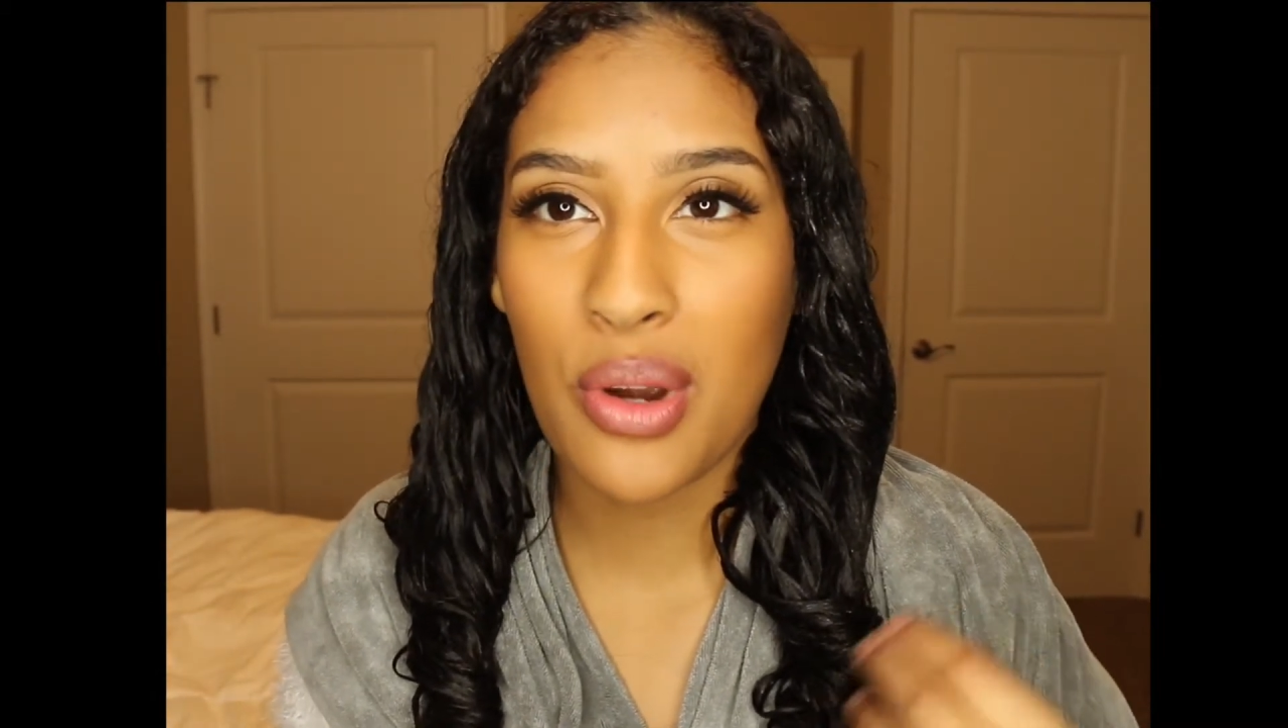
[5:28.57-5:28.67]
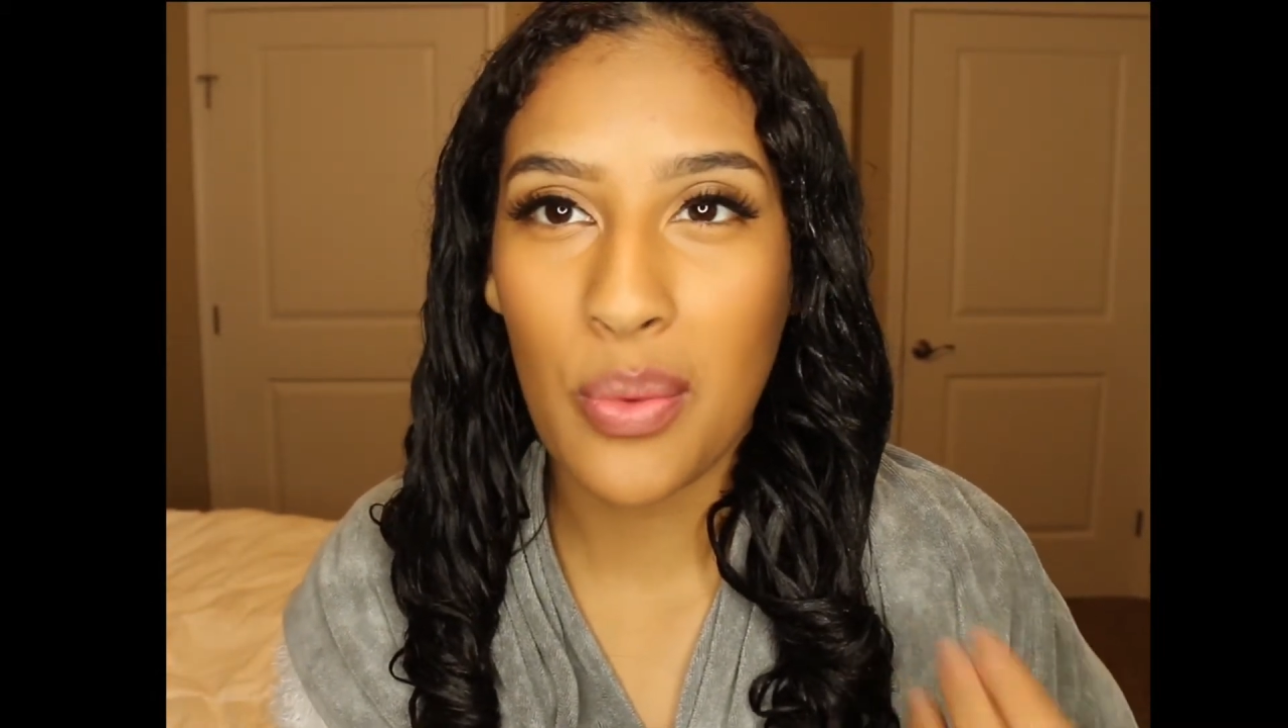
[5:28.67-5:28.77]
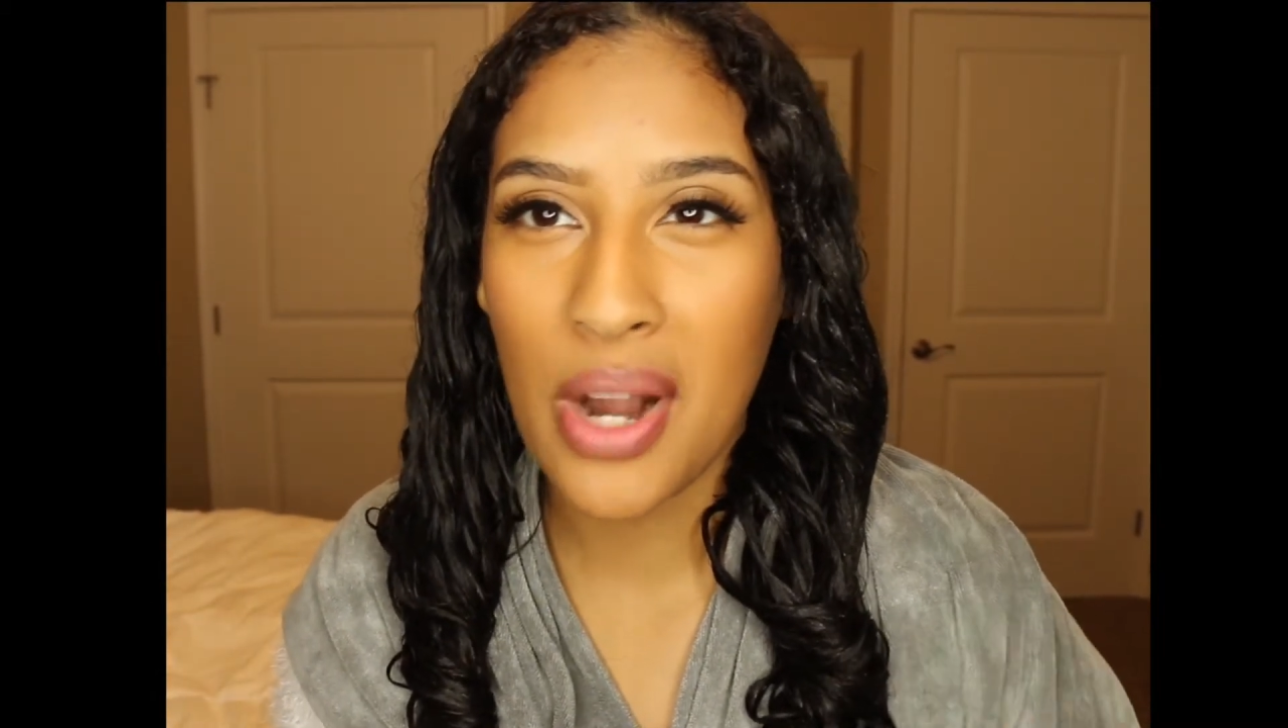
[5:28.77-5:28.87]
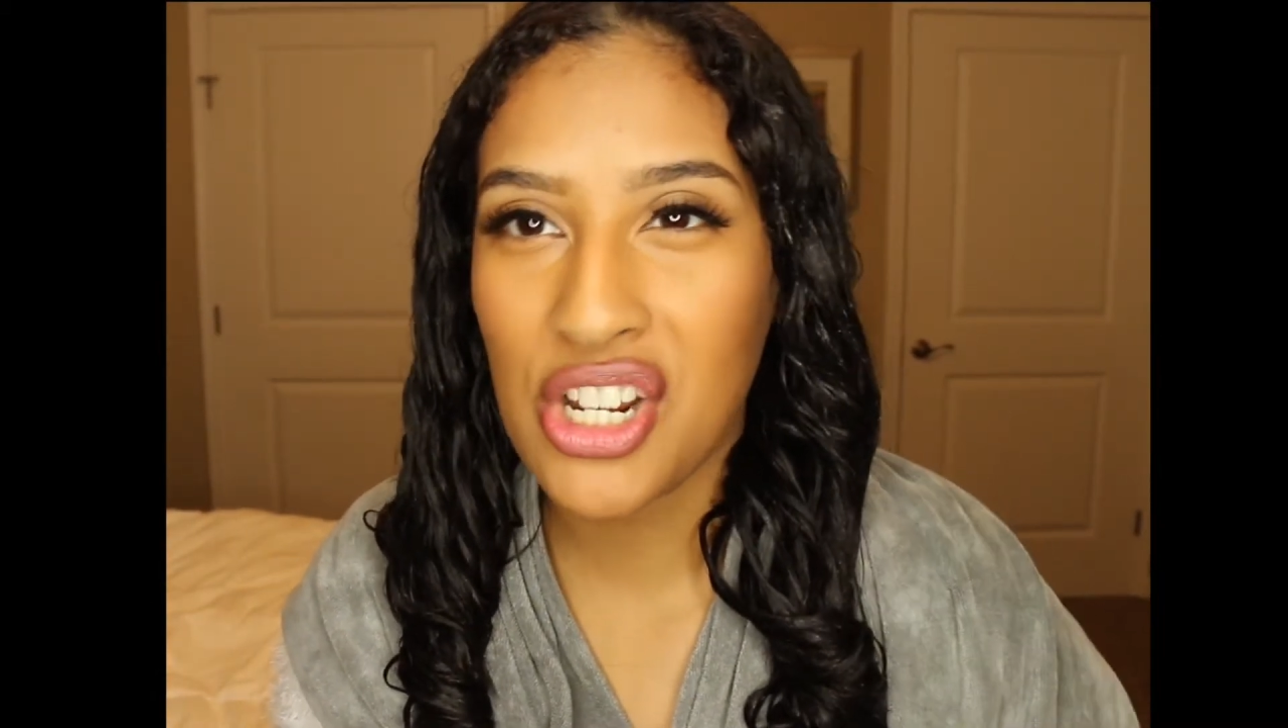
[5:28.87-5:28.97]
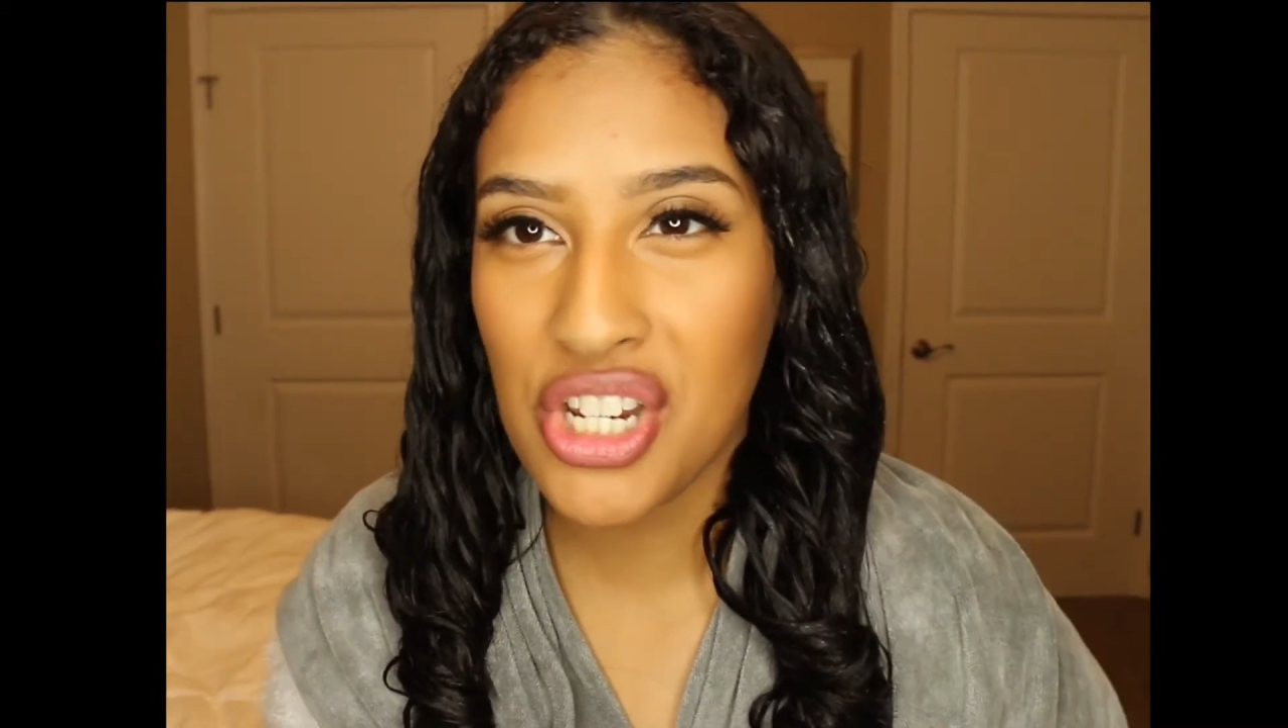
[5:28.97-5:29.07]
are
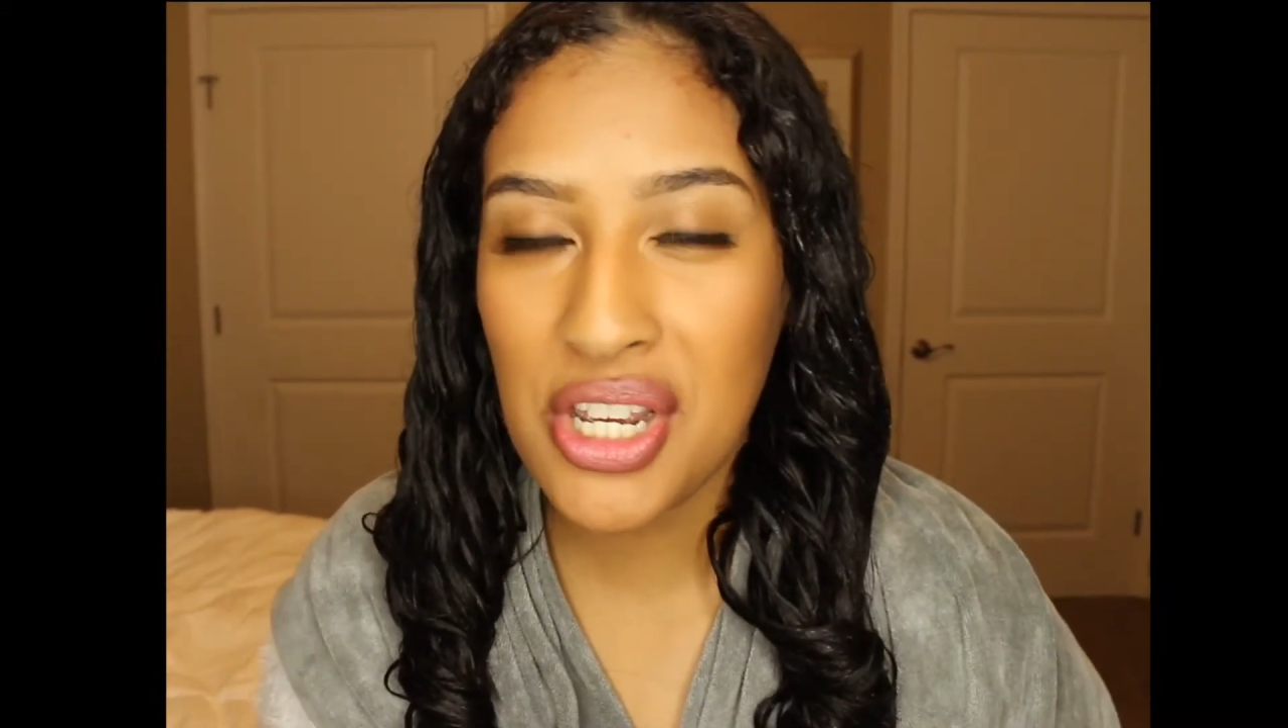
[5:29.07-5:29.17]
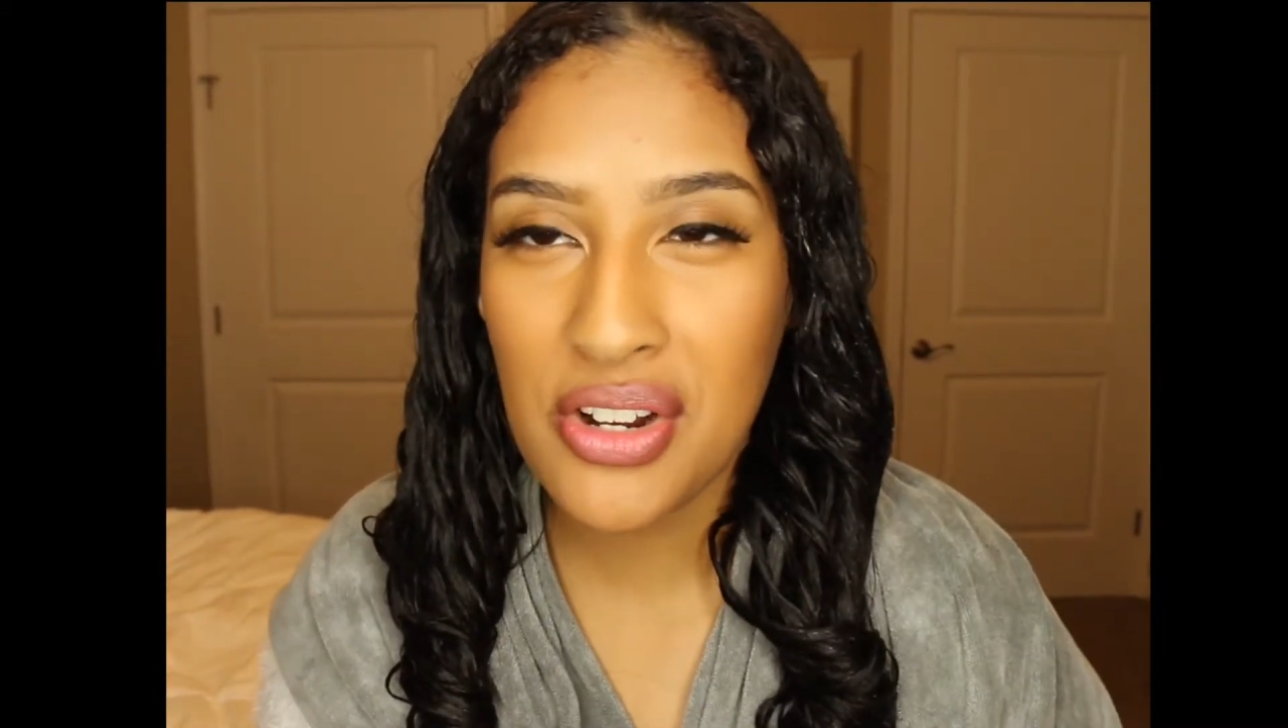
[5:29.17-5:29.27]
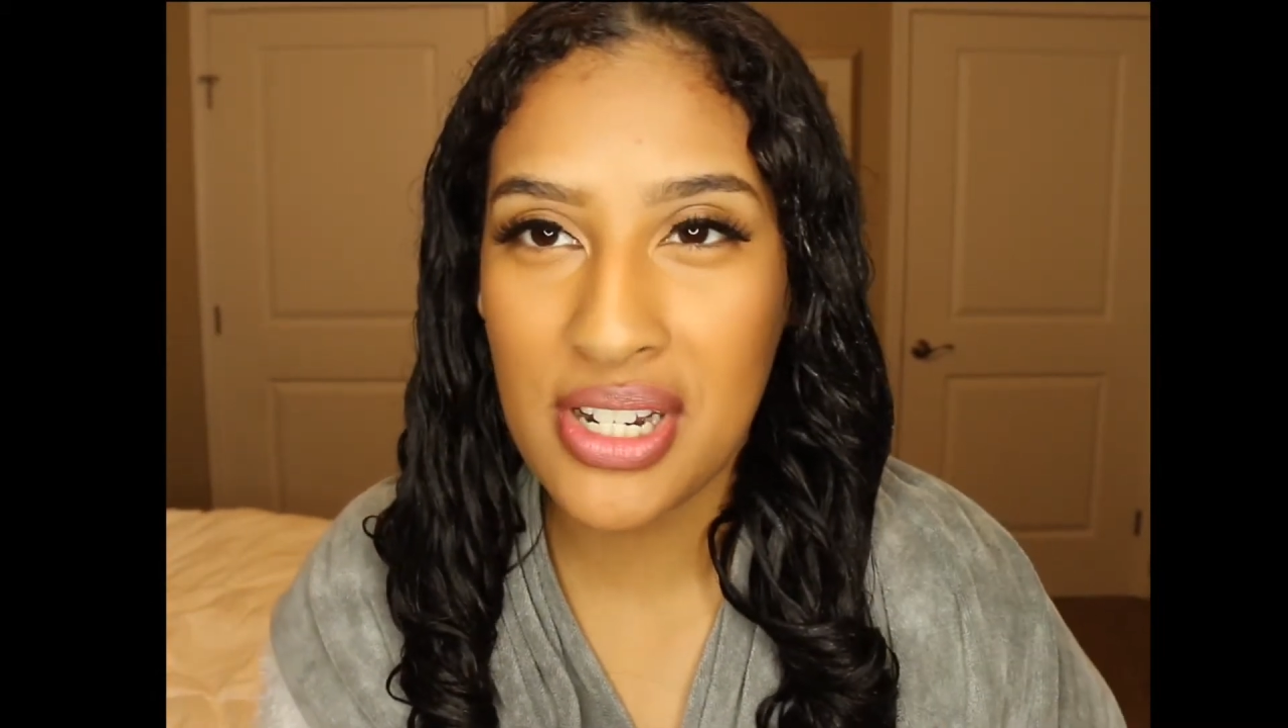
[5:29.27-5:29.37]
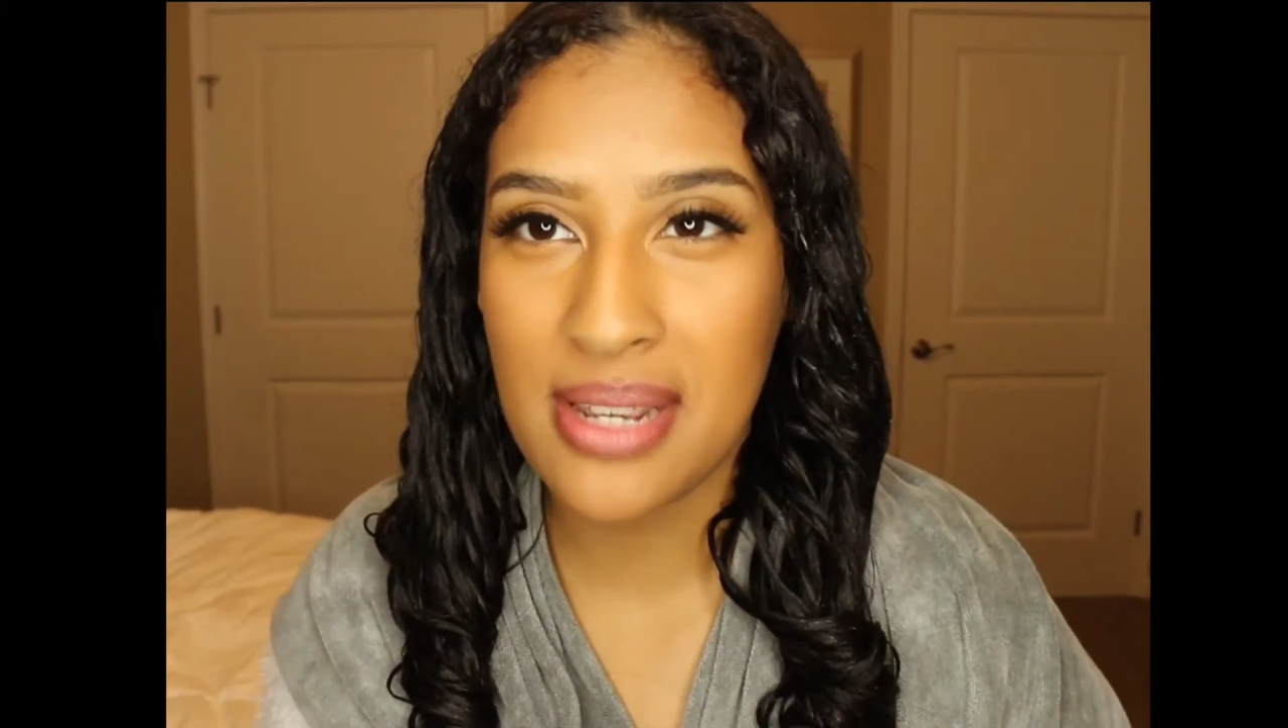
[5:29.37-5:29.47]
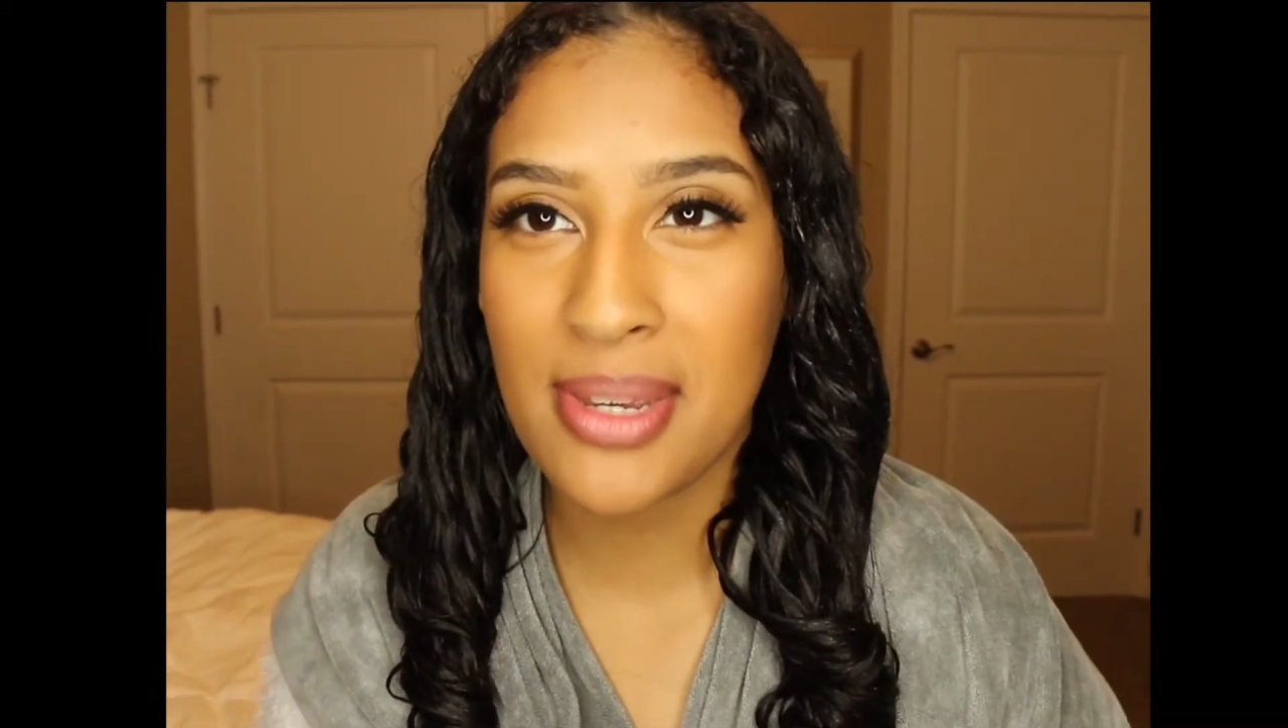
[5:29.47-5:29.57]
washing
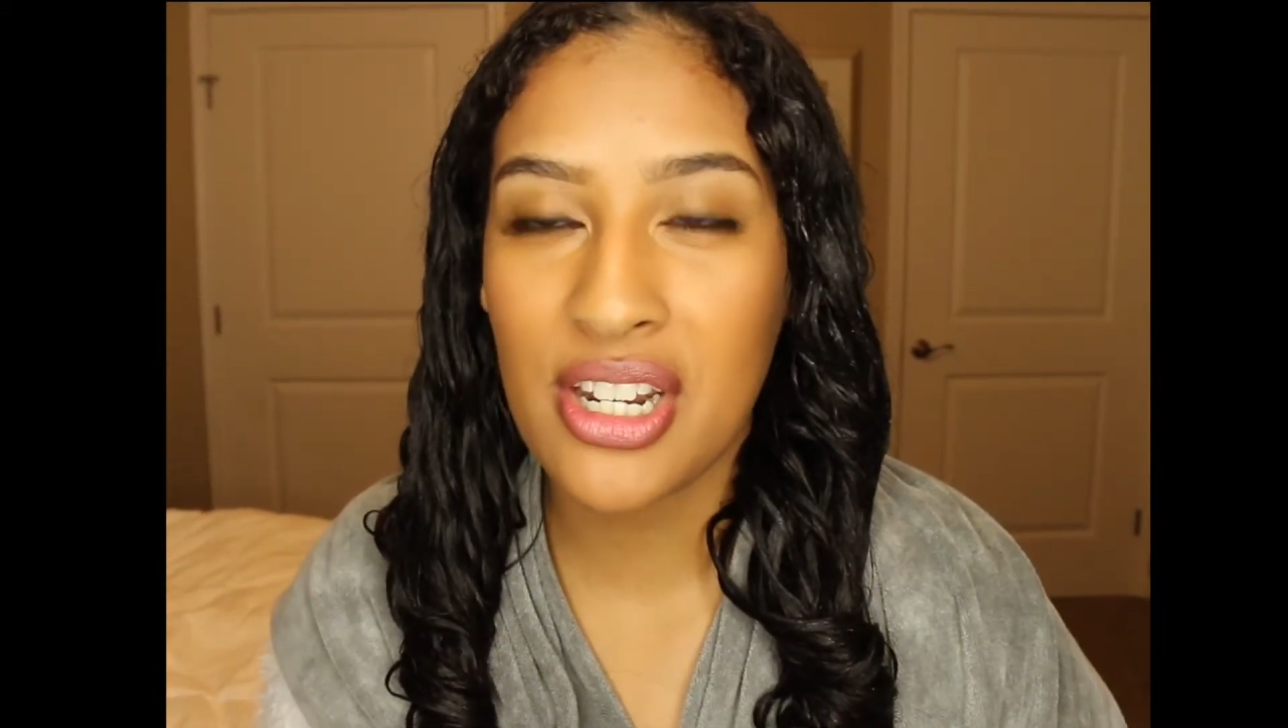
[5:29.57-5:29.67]
your deep